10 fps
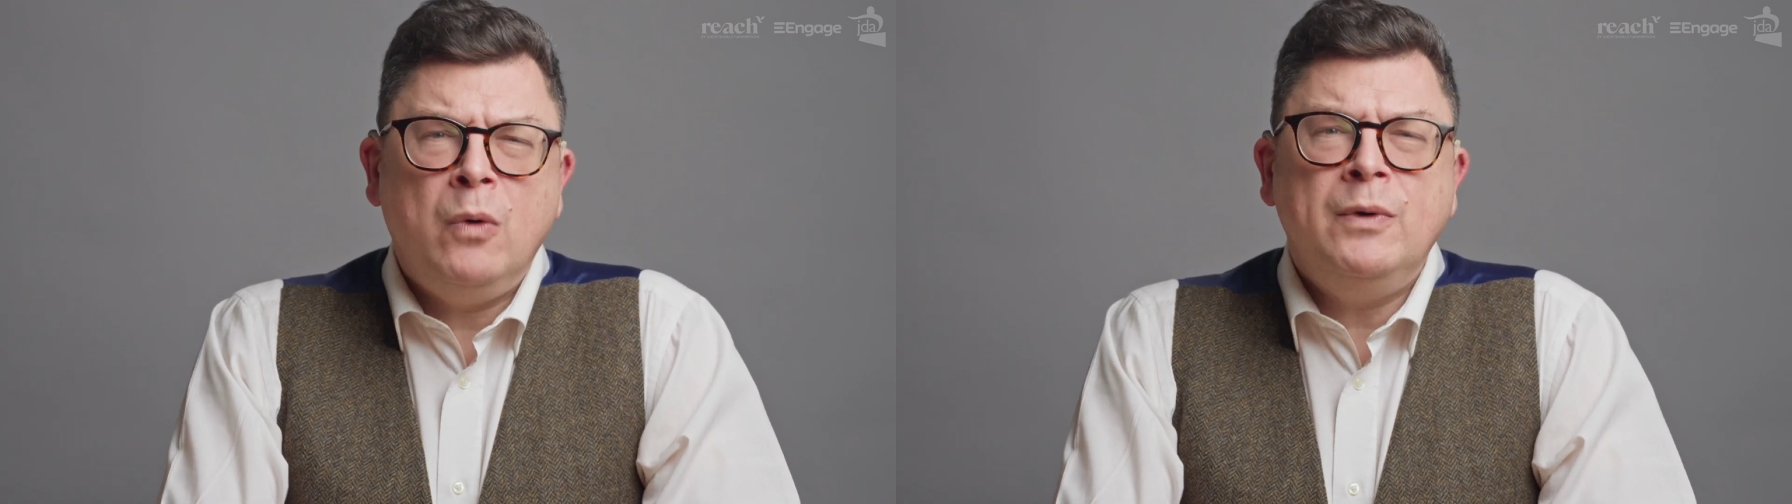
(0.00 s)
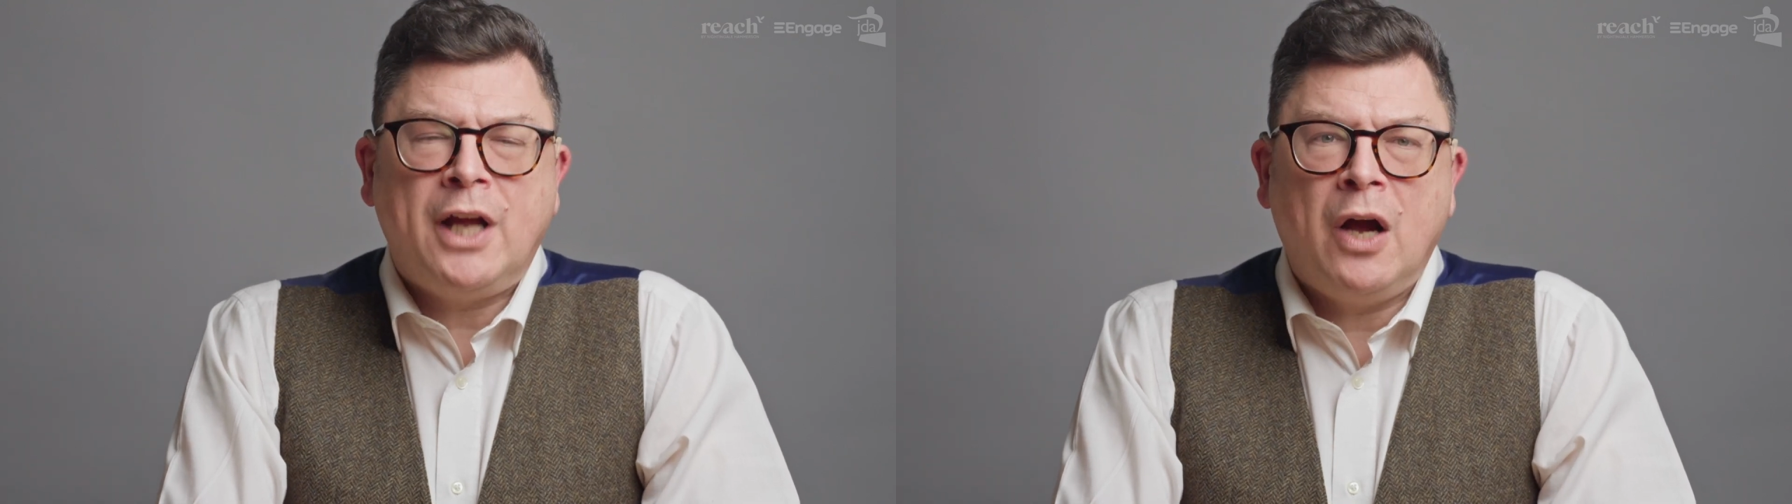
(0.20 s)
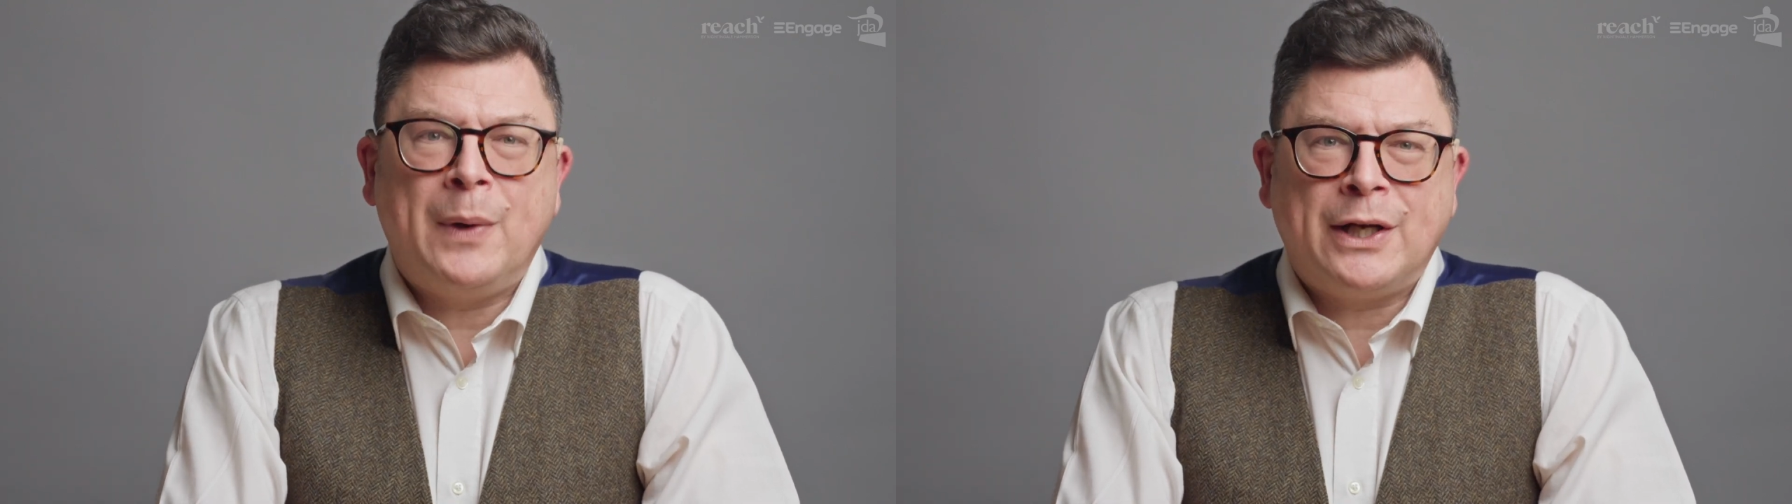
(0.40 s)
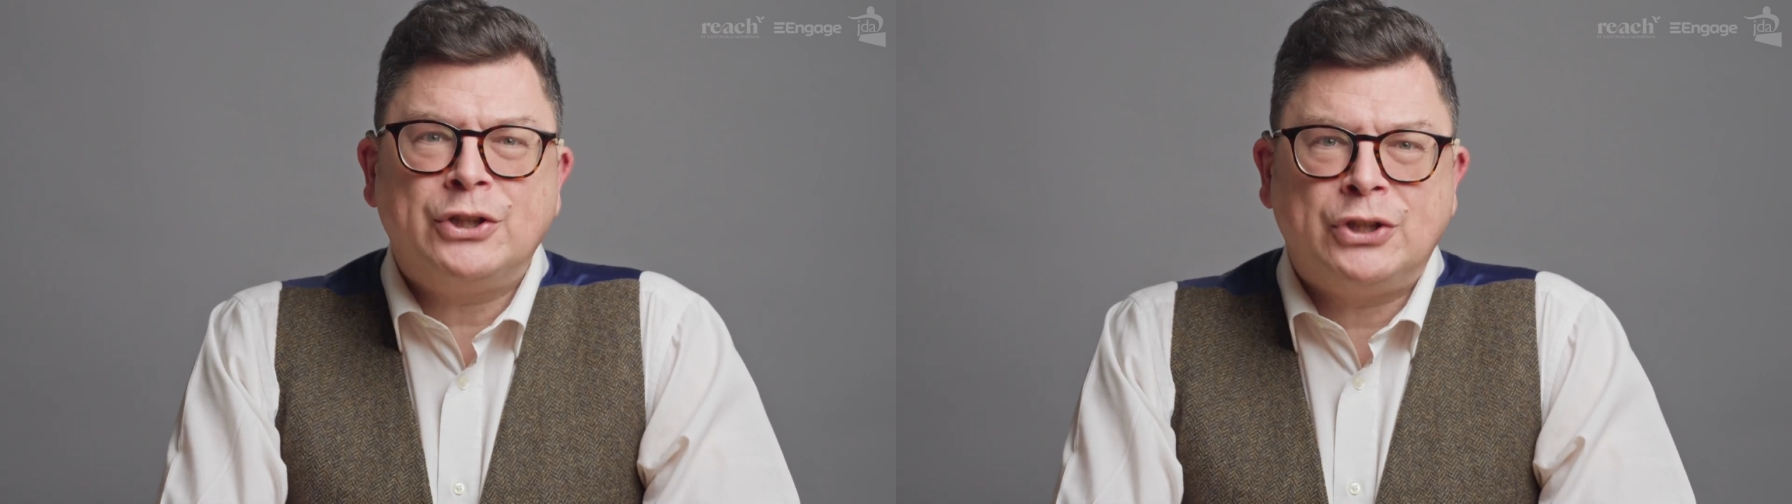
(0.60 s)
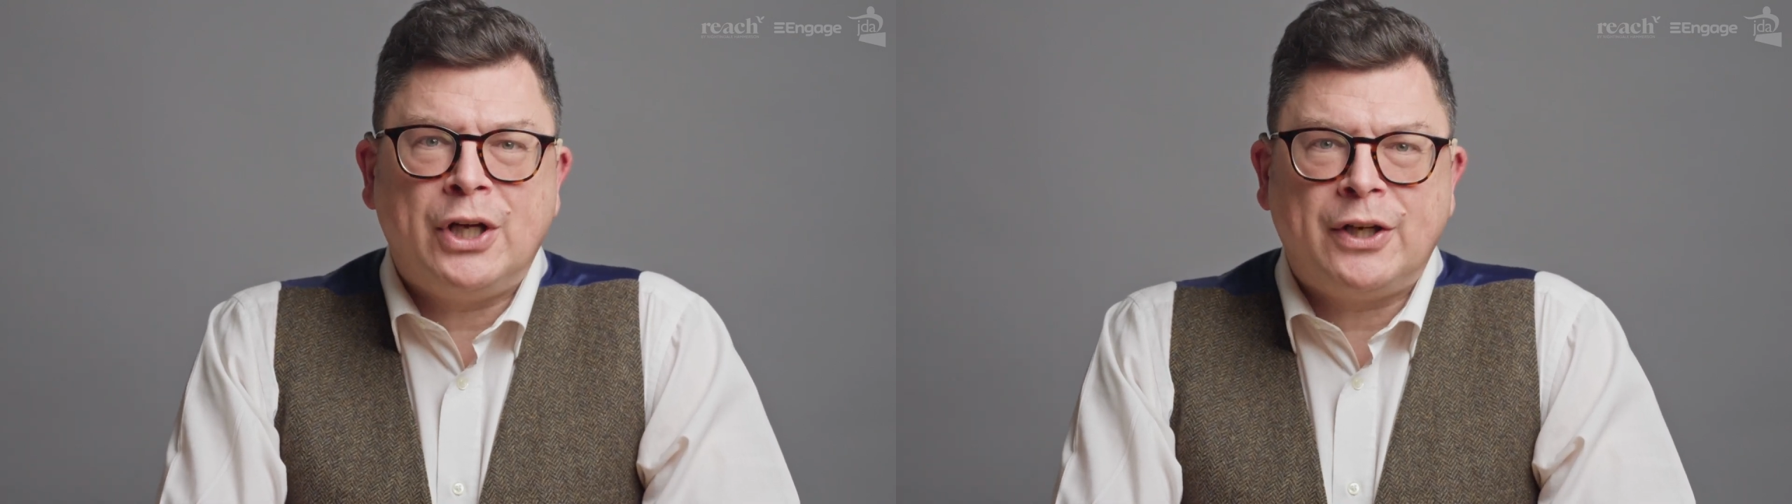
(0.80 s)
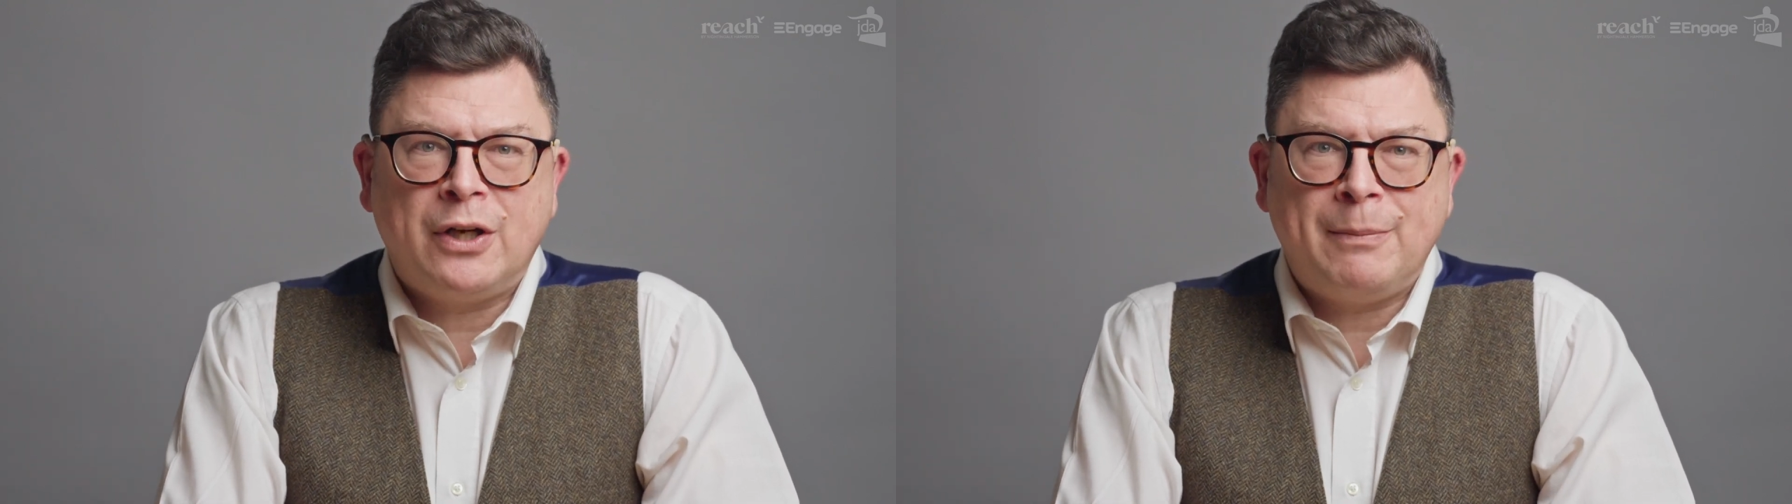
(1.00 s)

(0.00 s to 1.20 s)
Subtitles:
only go in a certain